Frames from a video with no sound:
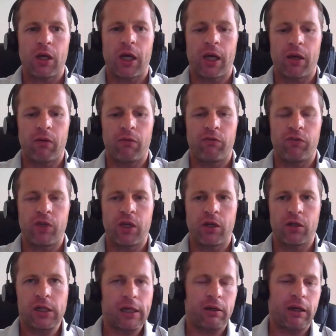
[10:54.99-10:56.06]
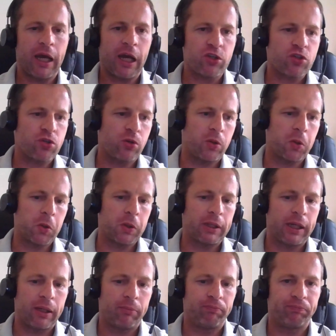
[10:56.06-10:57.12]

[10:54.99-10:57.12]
via the actual